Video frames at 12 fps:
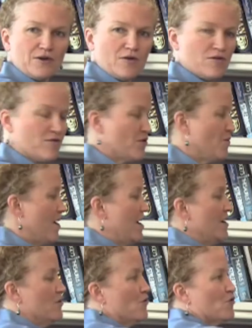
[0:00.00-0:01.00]
or out of the
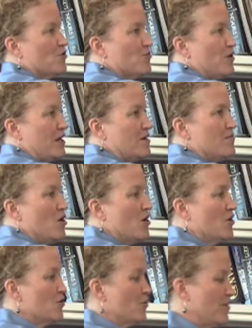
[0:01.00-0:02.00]
way in order to bring the
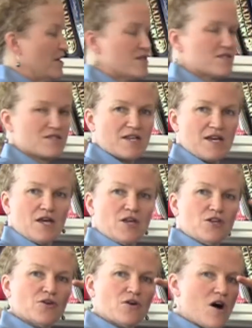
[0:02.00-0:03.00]
monitor, because
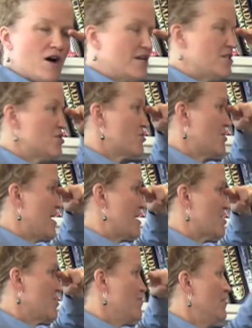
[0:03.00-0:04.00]
your eyes should
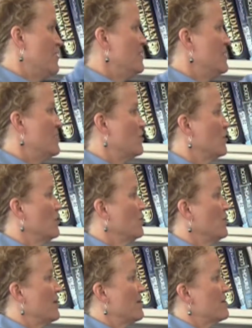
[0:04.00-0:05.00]
actually be equal
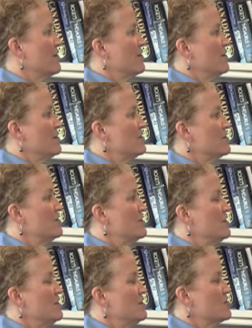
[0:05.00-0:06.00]
with
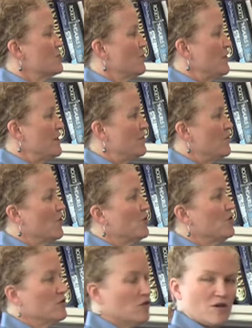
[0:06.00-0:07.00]
the screen where
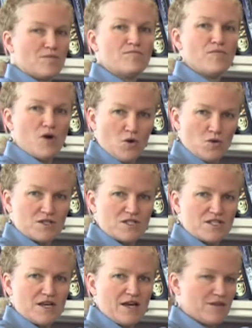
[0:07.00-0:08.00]
you look
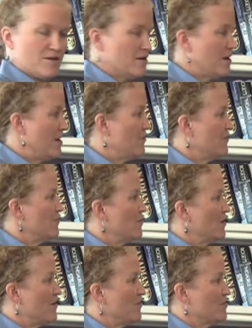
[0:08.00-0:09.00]
most at
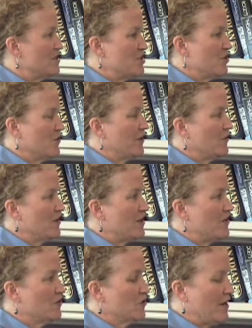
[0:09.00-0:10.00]
whatever material that
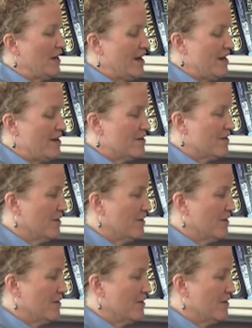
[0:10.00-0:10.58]
you're looking at.